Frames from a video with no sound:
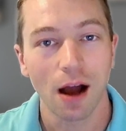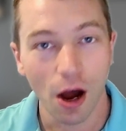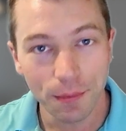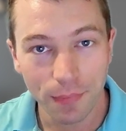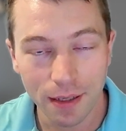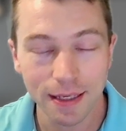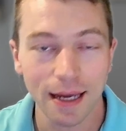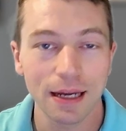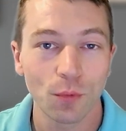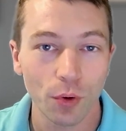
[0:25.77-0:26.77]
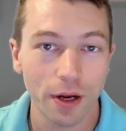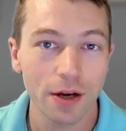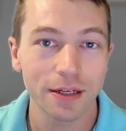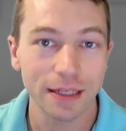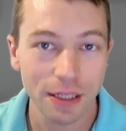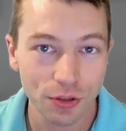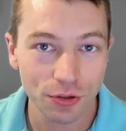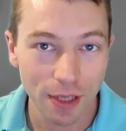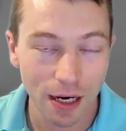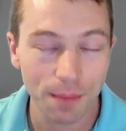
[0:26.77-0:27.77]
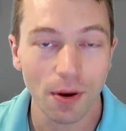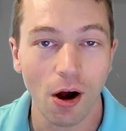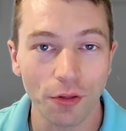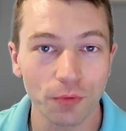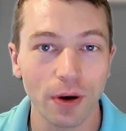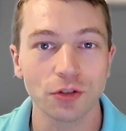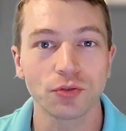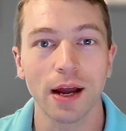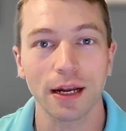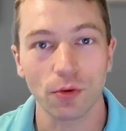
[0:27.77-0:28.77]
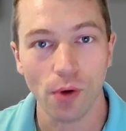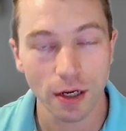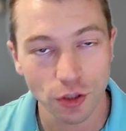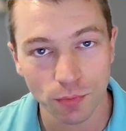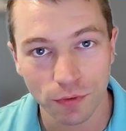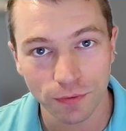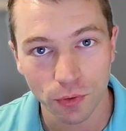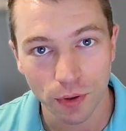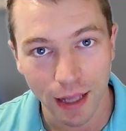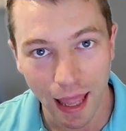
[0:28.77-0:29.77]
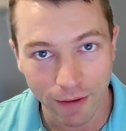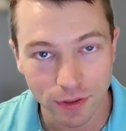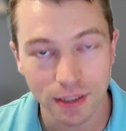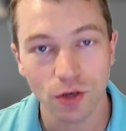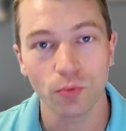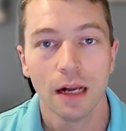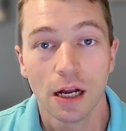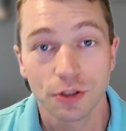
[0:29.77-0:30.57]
on Monday, we're here to get you set up on the right track, ready to move forward every single week.